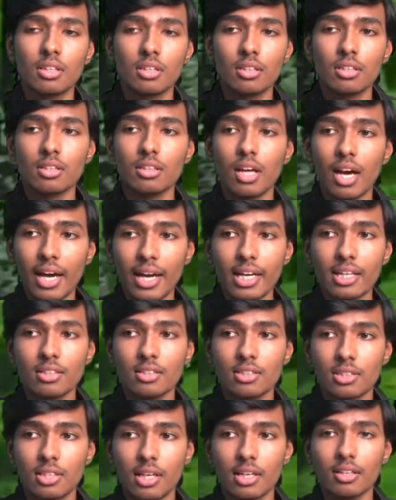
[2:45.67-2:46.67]

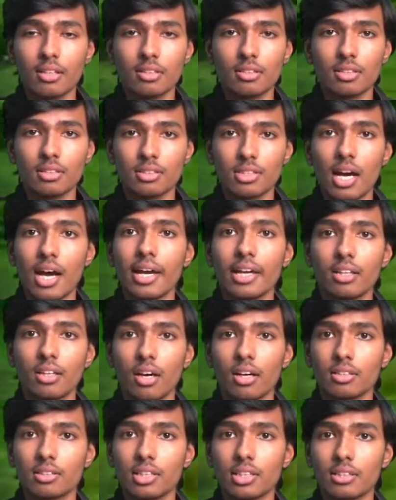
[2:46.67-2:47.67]
The
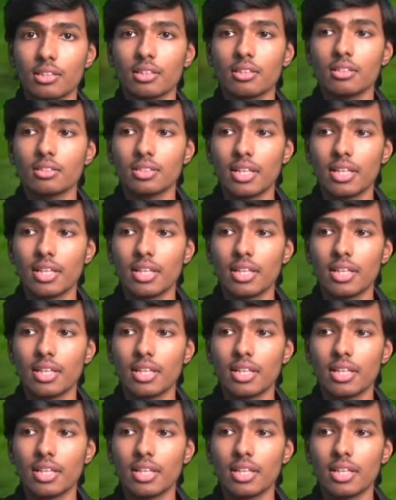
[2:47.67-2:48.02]
dialogue that these